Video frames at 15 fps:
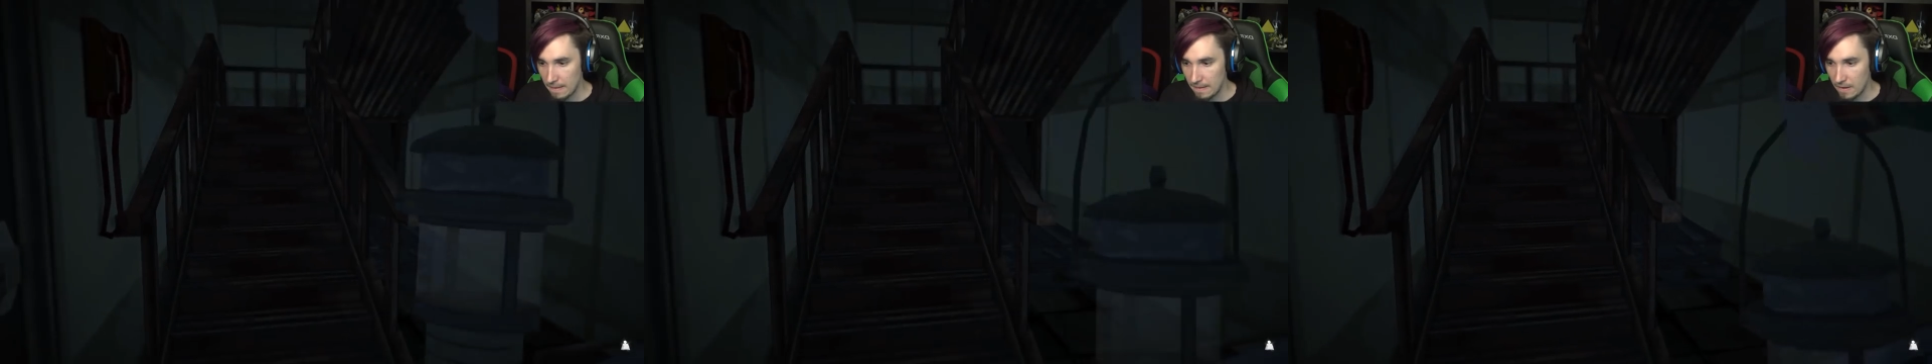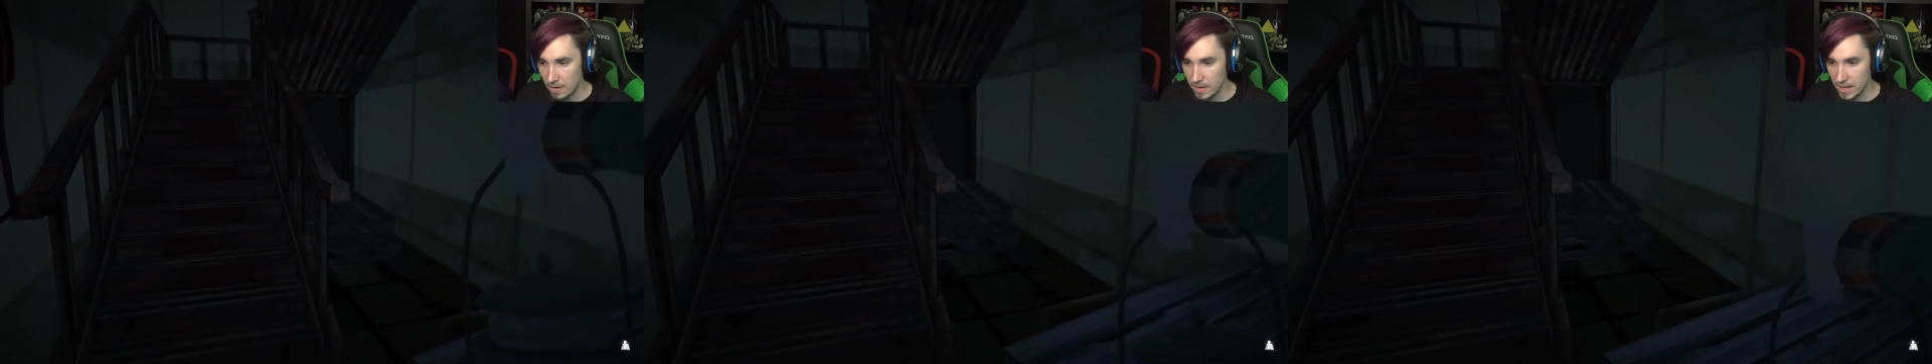
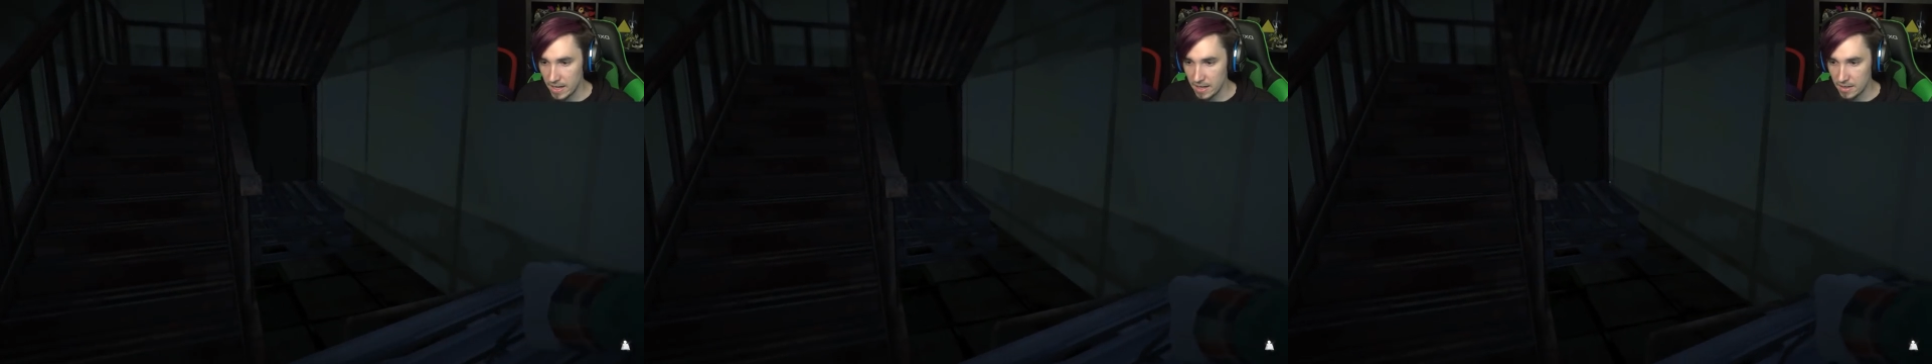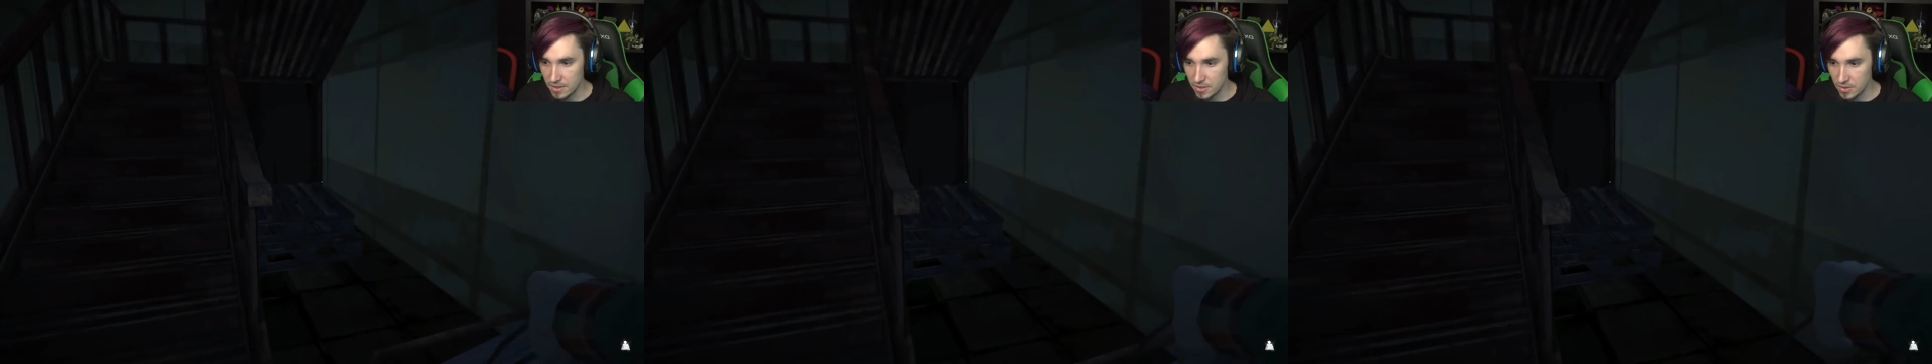all you had
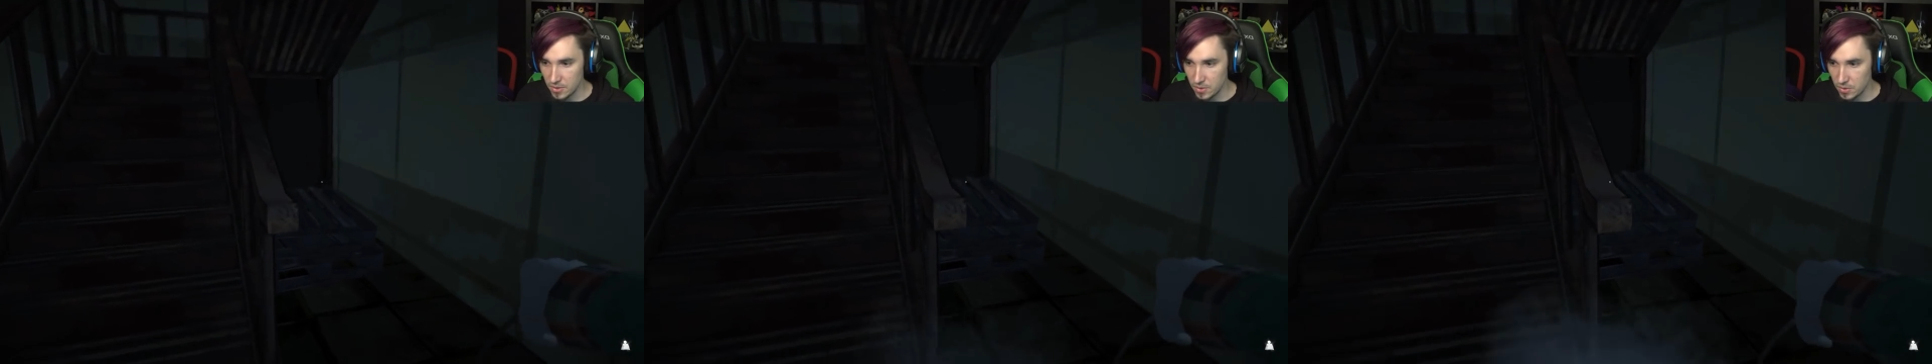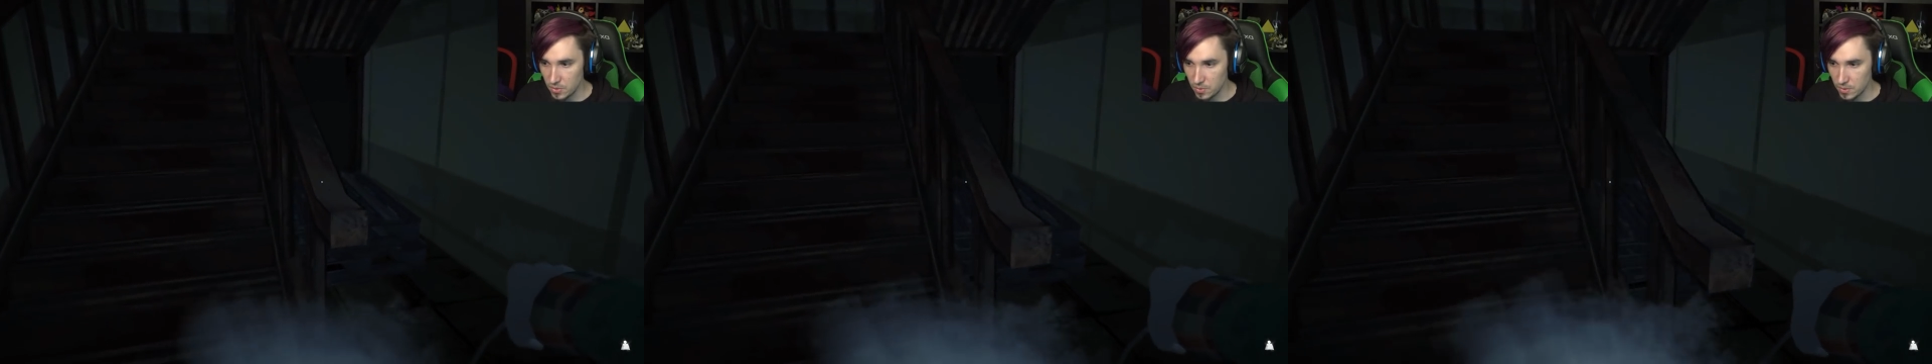to
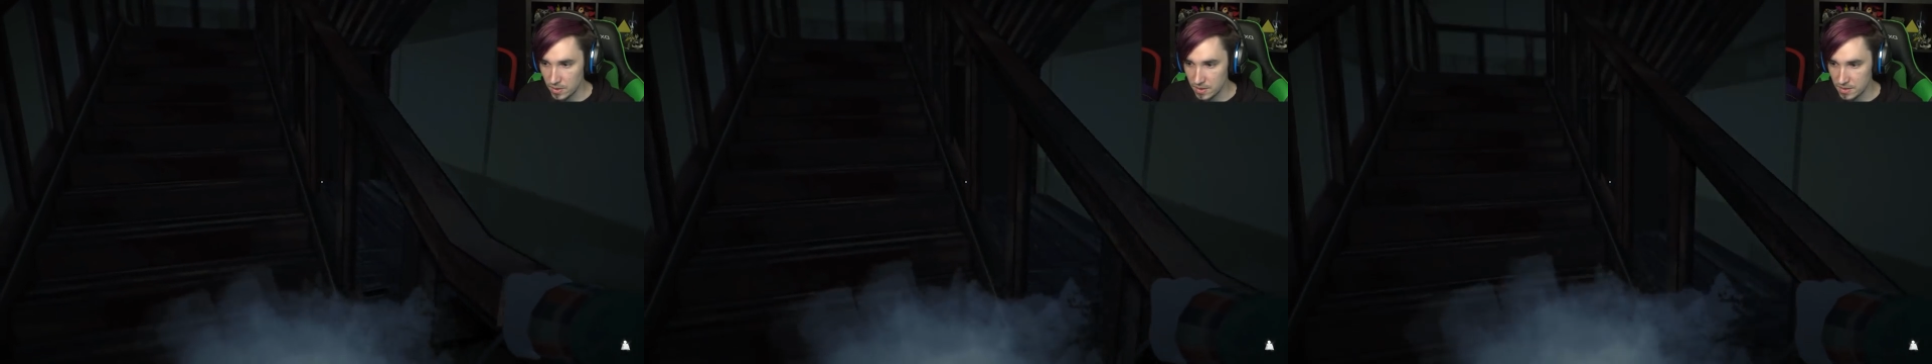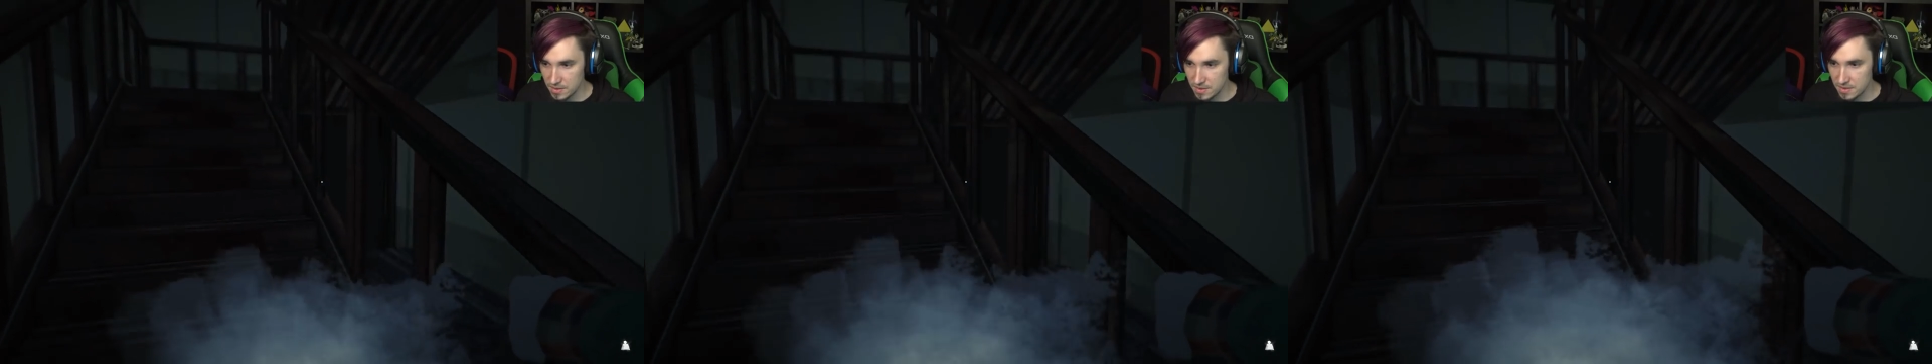do
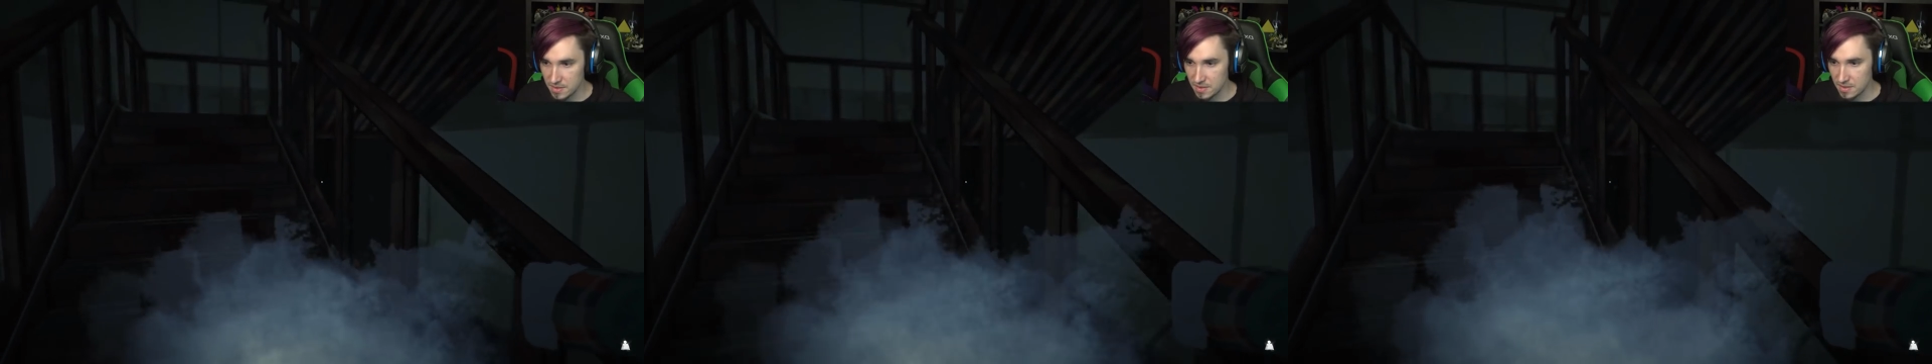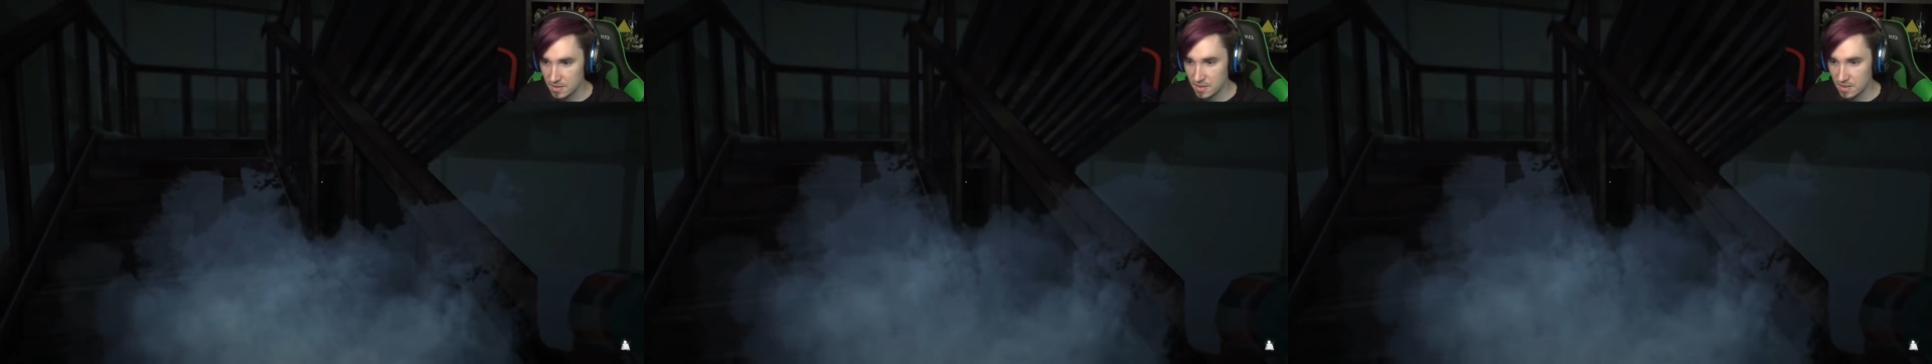was